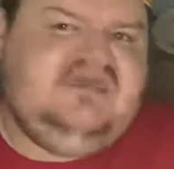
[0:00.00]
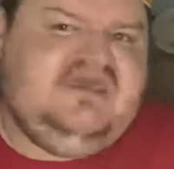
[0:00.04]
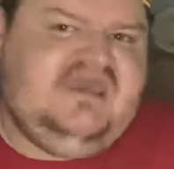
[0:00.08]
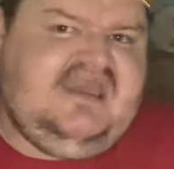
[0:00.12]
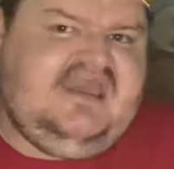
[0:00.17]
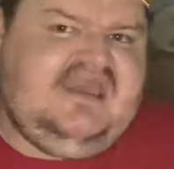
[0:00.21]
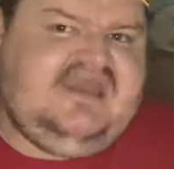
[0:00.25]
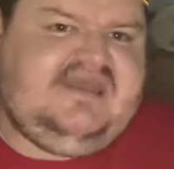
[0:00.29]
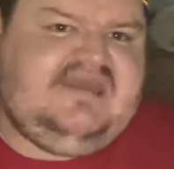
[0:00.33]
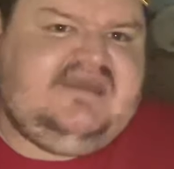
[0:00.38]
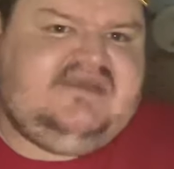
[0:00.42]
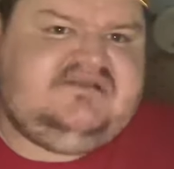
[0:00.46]

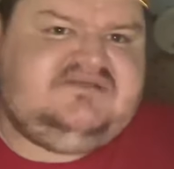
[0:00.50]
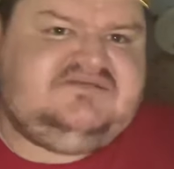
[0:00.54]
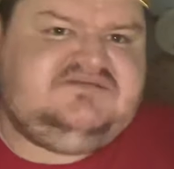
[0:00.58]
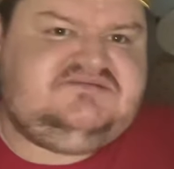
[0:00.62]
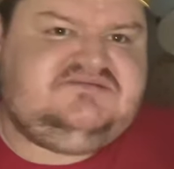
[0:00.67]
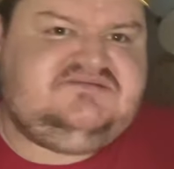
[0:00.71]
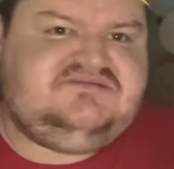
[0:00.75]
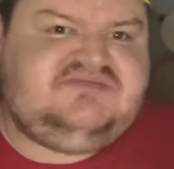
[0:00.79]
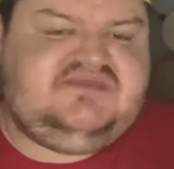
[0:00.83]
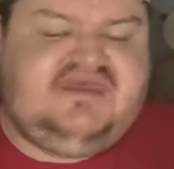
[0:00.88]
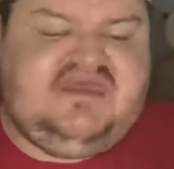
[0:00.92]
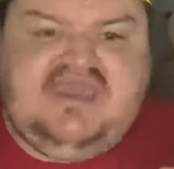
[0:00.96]
And
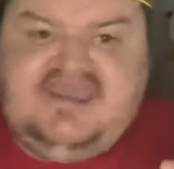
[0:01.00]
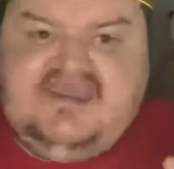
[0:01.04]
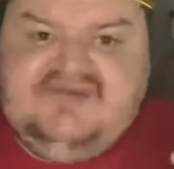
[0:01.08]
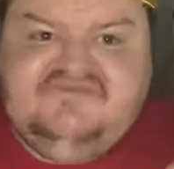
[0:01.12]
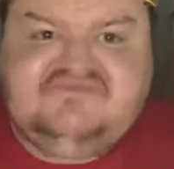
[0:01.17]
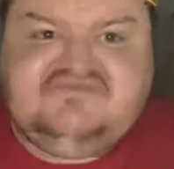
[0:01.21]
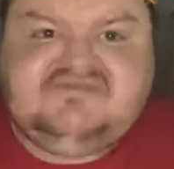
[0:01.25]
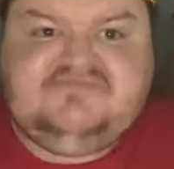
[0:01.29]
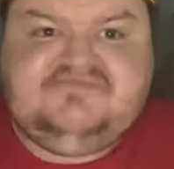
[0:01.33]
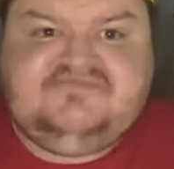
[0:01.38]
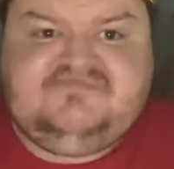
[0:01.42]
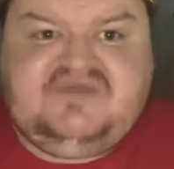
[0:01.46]
they
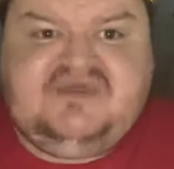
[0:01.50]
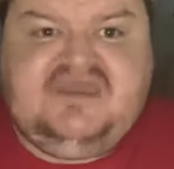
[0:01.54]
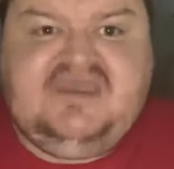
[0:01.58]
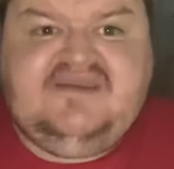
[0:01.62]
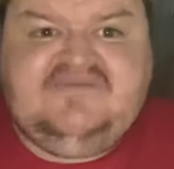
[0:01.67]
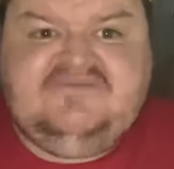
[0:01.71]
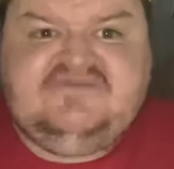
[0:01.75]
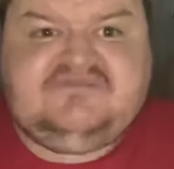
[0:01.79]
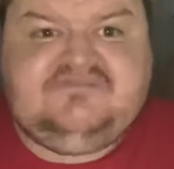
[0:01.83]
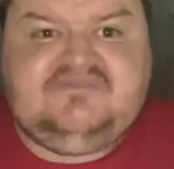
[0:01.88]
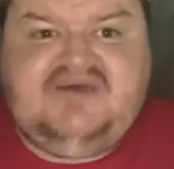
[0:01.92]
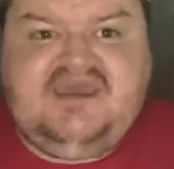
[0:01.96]
have
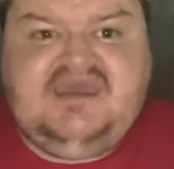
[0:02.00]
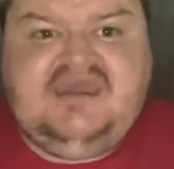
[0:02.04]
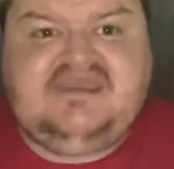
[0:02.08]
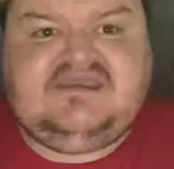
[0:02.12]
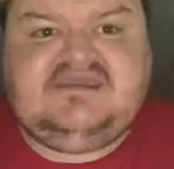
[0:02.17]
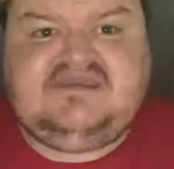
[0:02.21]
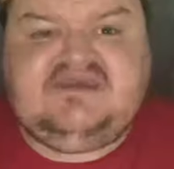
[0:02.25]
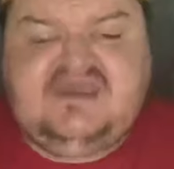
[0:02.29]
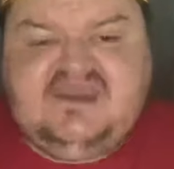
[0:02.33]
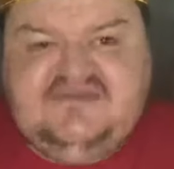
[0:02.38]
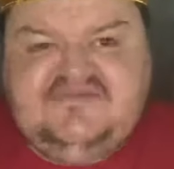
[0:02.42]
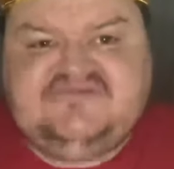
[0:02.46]
to pay.
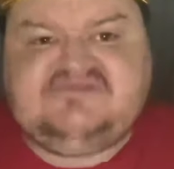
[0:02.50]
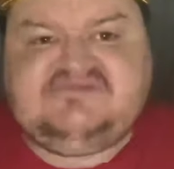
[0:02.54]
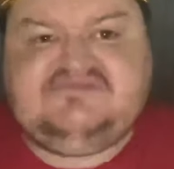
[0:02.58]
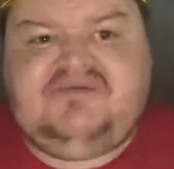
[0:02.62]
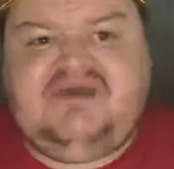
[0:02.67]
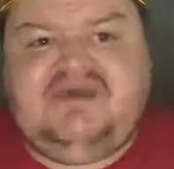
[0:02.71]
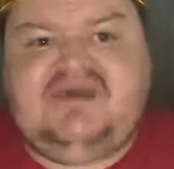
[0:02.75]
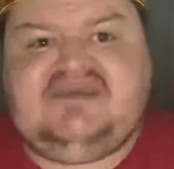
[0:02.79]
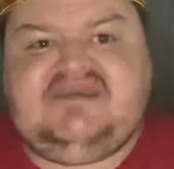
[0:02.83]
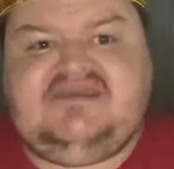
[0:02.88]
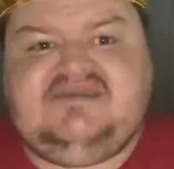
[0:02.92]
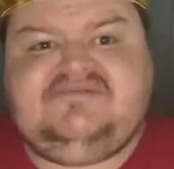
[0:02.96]
They have to
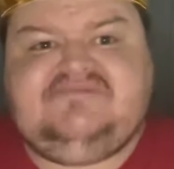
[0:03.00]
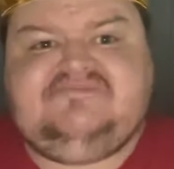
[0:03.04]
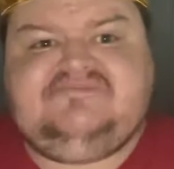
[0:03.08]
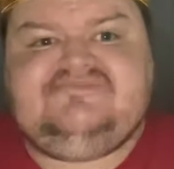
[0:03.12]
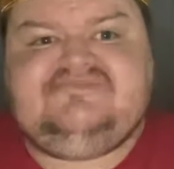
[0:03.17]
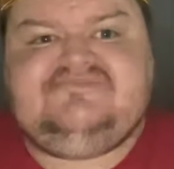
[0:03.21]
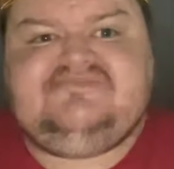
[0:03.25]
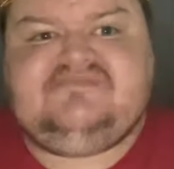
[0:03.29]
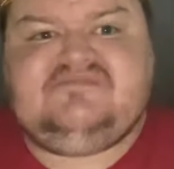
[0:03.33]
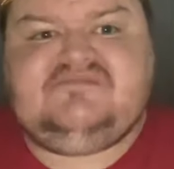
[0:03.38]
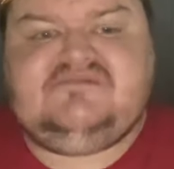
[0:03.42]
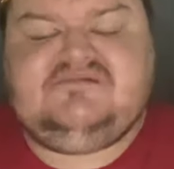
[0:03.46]
pay.
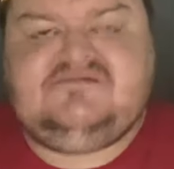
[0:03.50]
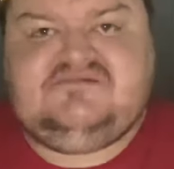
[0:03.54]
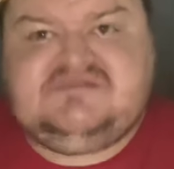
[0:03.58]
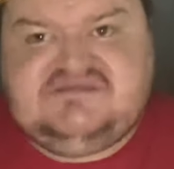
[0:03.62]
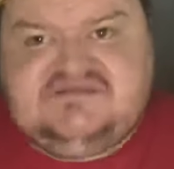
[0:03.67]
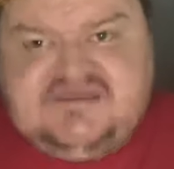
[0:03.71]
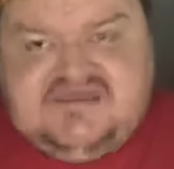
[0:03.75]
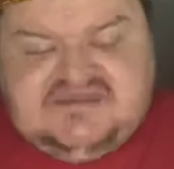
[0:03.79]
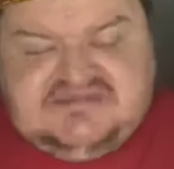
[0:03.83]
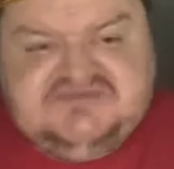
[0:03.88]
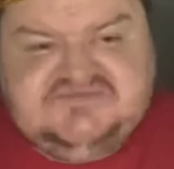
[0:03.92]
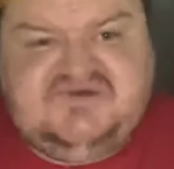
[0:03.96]

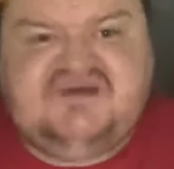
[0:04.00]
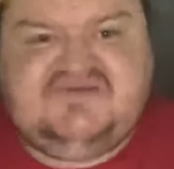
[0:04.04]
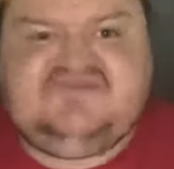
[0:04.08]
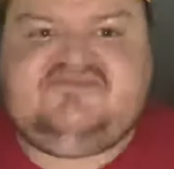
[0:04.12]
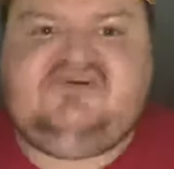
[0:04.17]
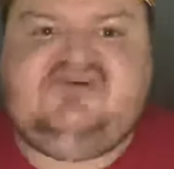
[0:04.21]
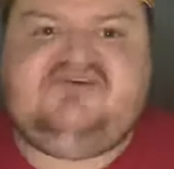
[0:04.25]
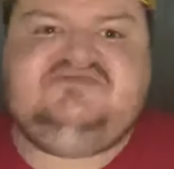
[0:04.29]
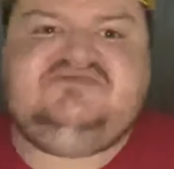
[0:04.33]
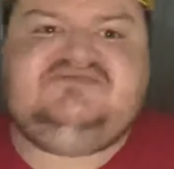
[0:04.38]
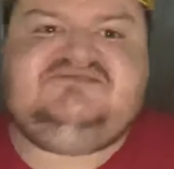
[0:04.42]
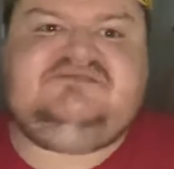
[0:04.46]
That's why I've
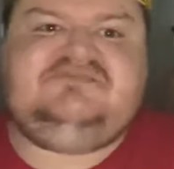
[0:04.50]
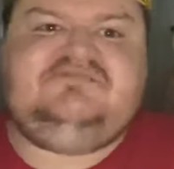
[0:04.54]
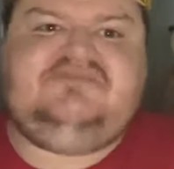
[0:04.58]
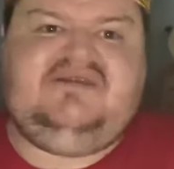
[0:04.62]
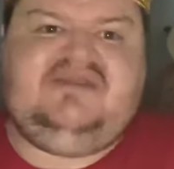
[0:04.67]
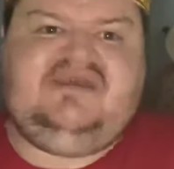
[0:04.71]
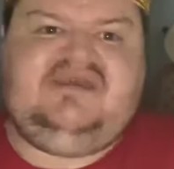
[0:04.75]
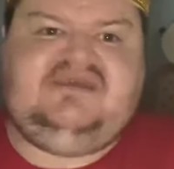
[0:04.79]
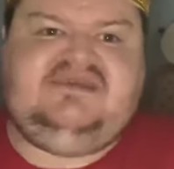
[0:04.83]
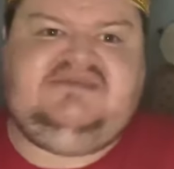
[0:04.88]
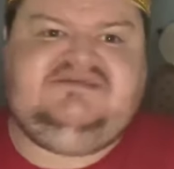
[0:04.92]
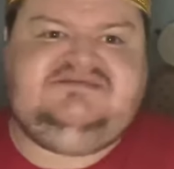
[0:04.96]
gone to the
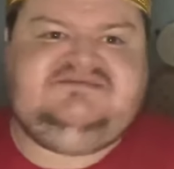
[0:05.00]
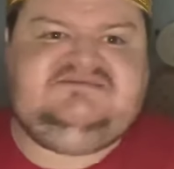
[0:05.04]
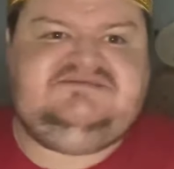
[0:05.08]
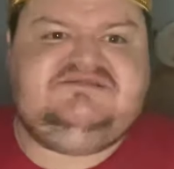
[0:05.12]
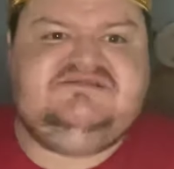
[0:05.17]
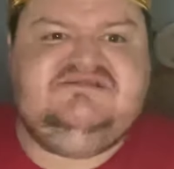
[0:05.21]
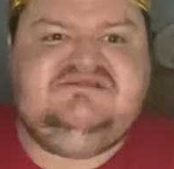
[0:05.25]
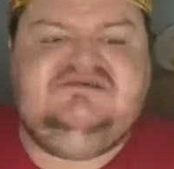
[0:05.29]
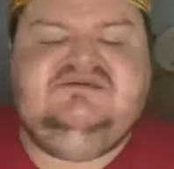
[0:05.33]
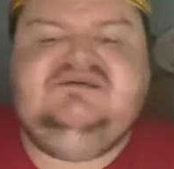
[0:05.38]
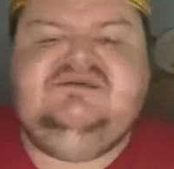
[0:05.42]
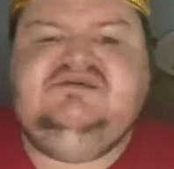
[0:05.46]
police,
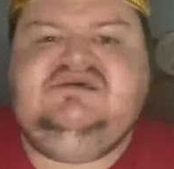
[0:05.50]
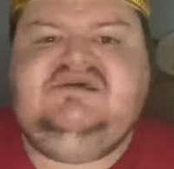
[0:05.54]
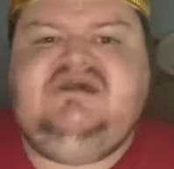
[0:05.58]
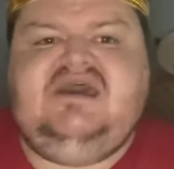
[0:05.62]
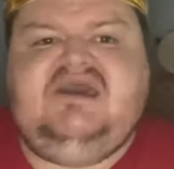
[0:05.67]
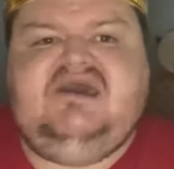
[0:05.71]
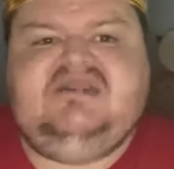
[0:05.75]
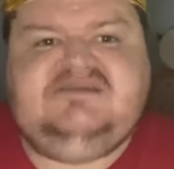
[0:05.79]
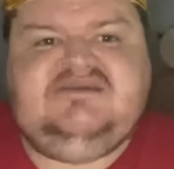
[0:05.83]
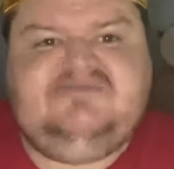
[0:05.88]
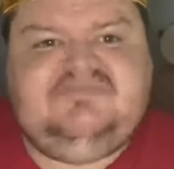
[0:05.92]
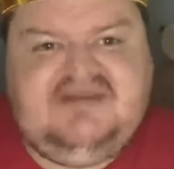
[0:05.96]

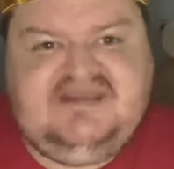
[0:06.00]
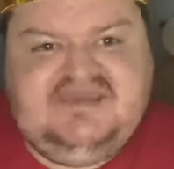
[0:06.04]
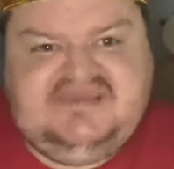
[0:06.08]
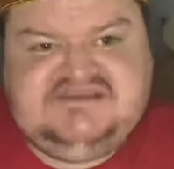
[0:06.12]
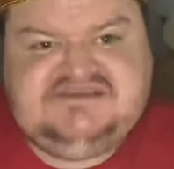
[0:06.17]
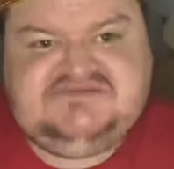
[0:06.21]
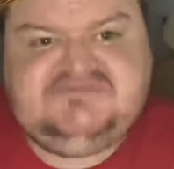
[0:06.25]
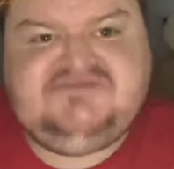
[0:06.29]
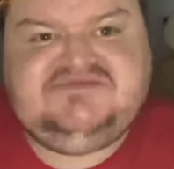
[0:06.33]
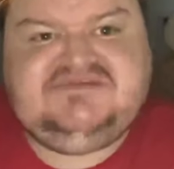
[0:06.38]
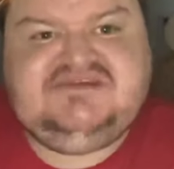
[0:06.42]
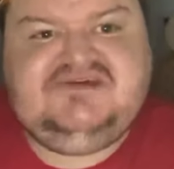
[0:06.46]
and the
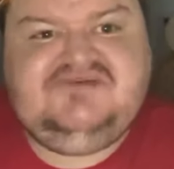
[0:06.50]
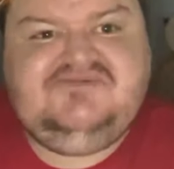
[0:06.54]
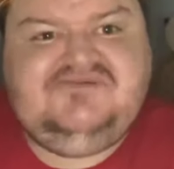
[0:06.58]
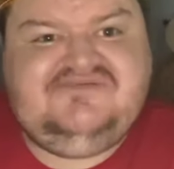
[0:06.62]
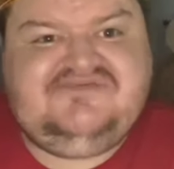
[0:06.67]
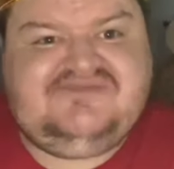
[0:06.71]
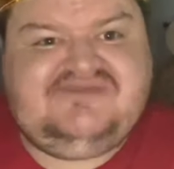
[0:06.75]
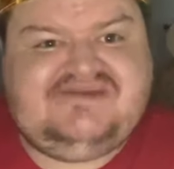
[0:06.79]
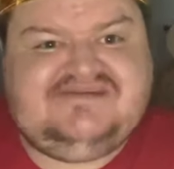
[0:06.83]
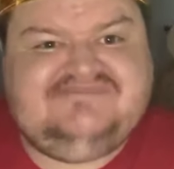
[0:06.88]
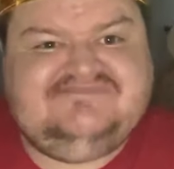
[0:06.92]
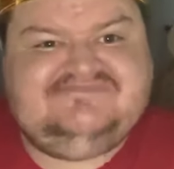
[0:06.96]
police will deal
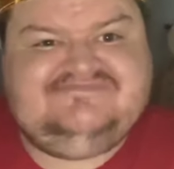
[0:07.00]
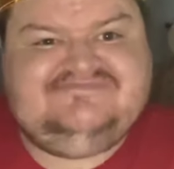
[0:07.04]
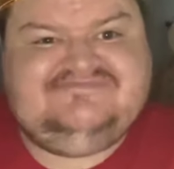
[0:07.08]
with it.